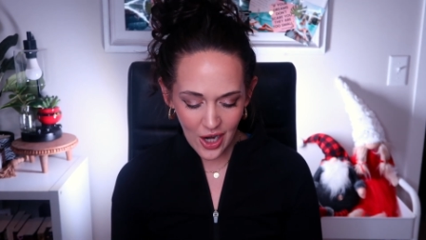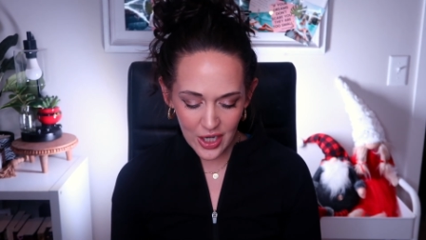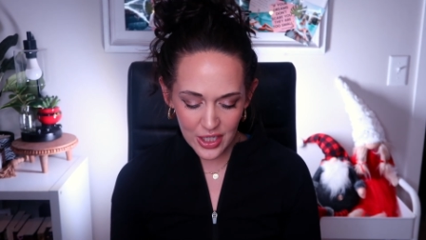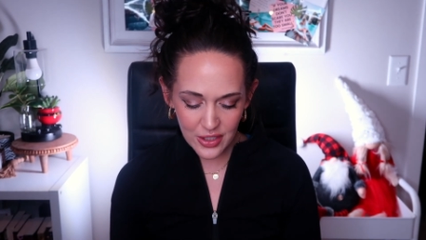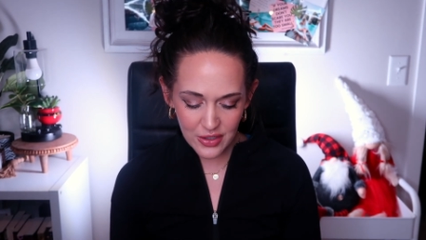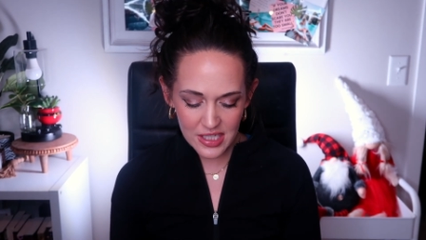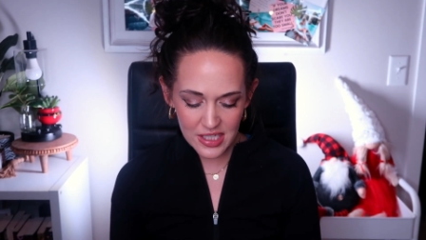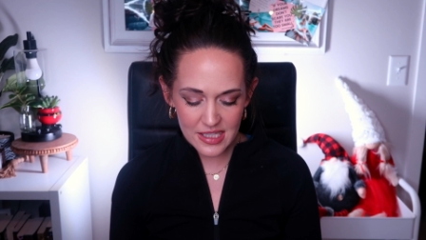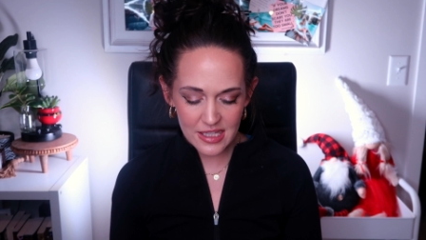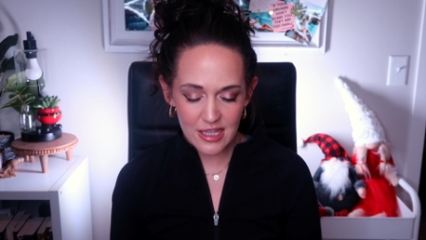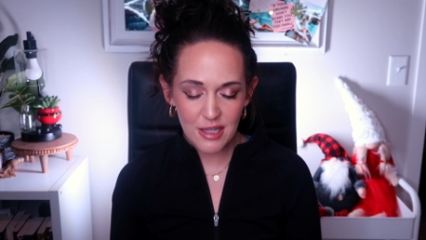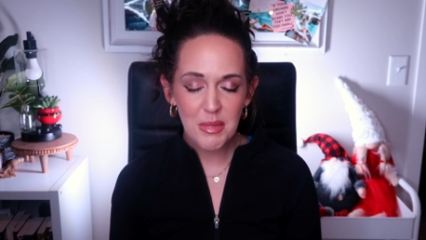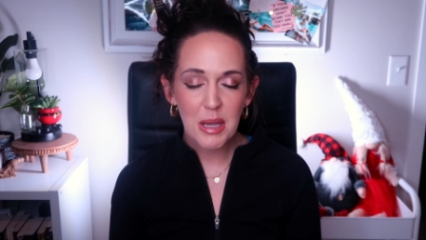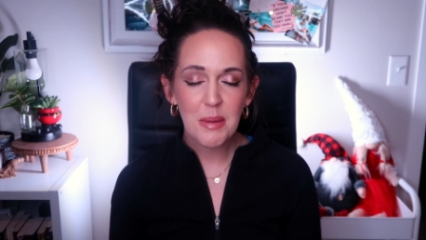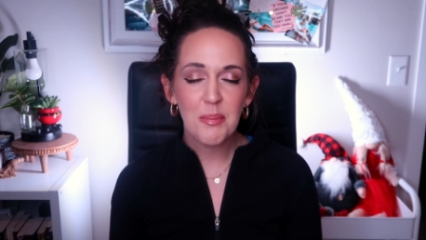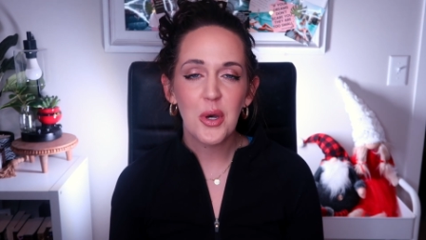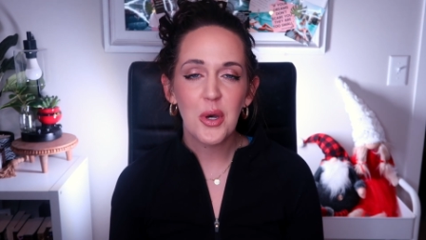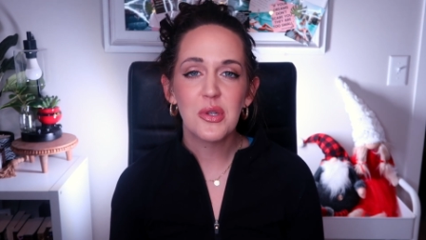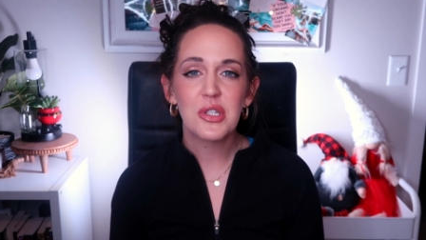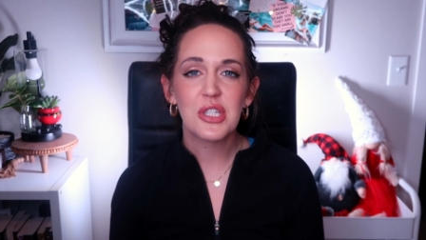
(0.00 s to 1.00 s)
All right, you guys, and then my
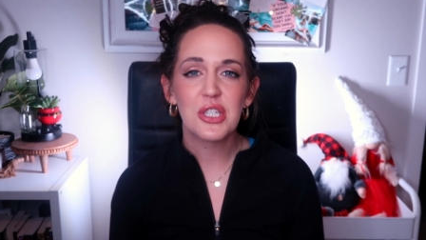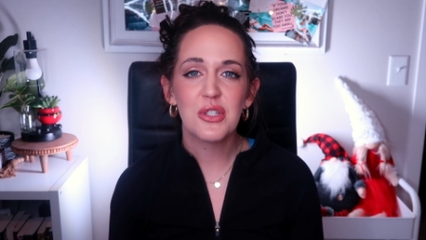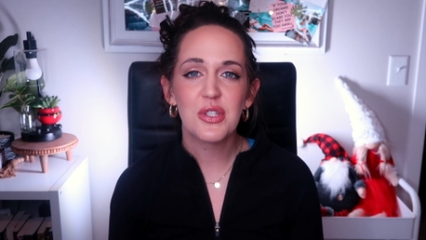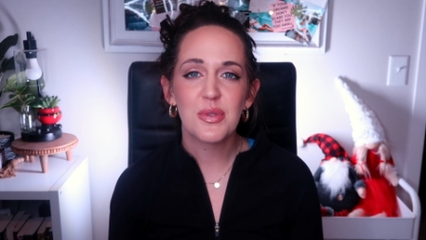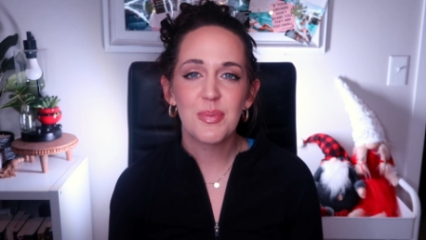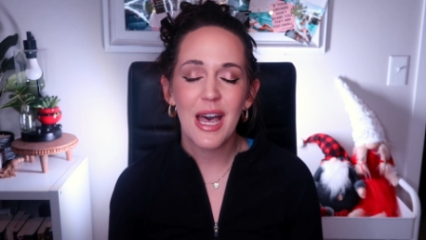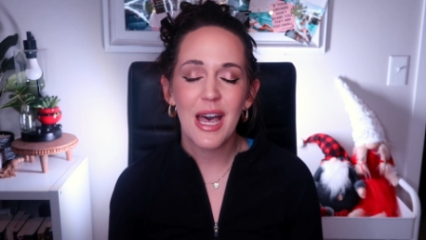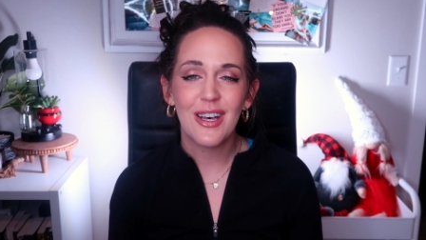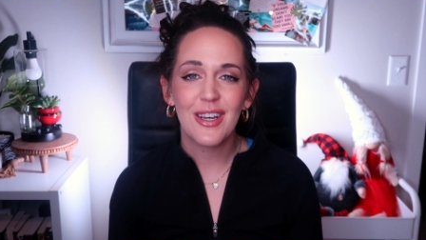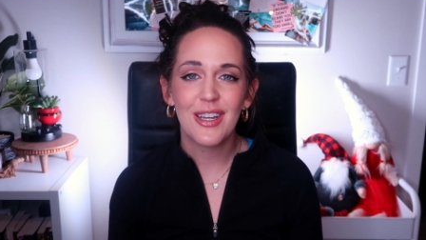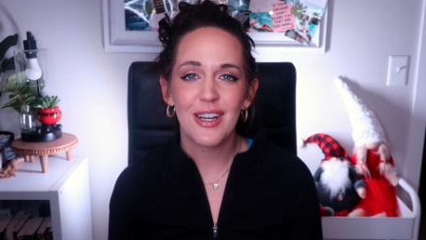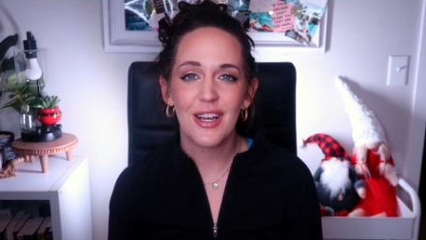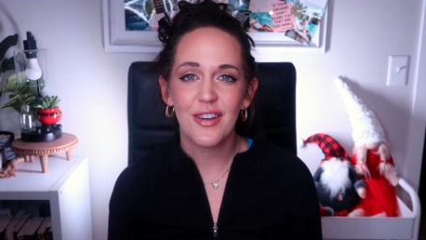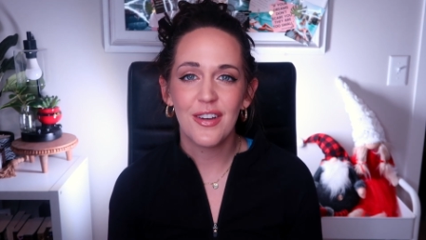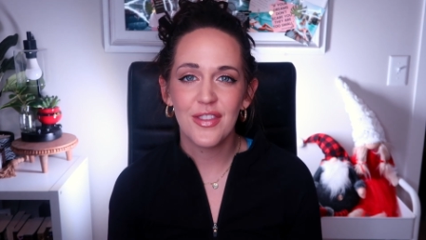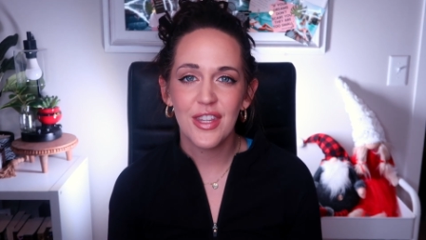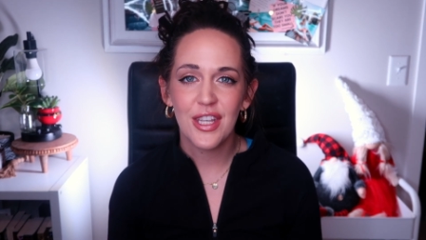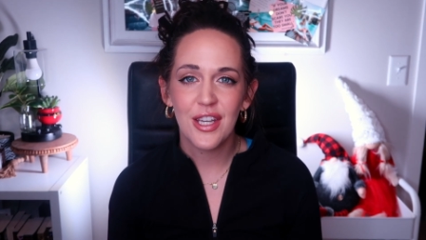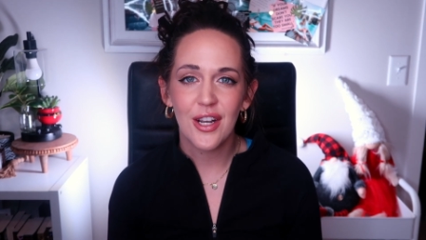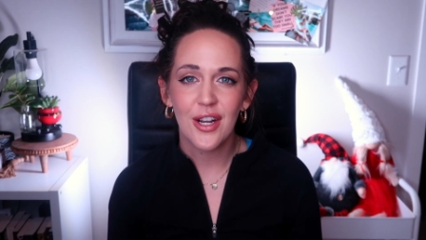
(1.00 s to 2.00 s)
most used palette
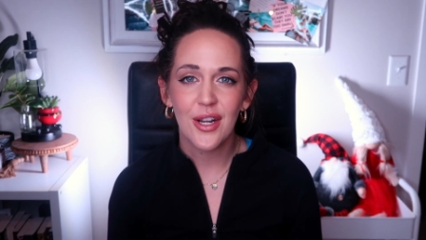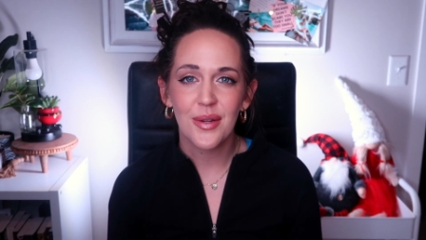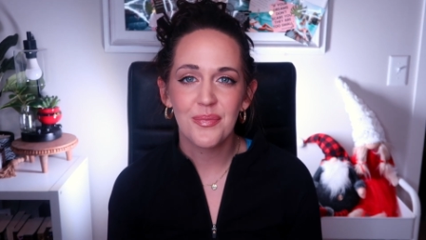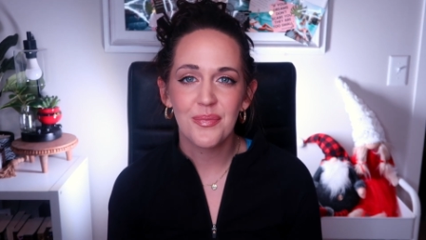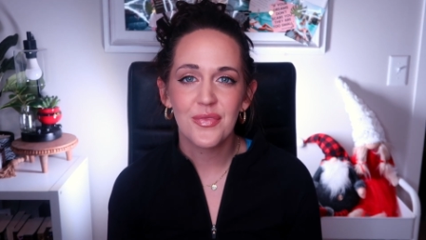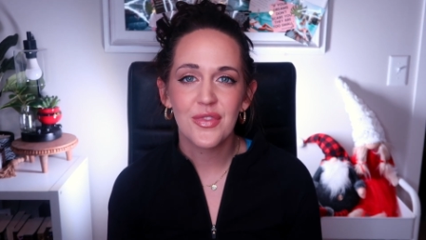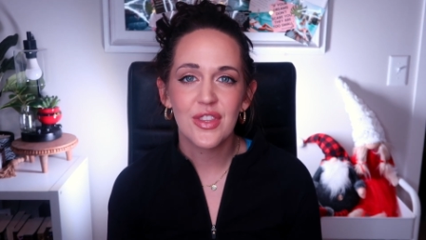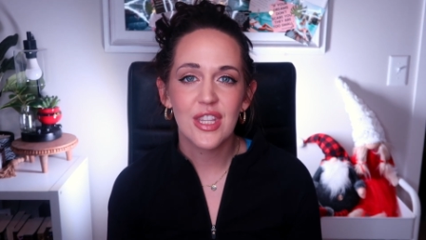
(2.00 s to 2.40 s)
of the year.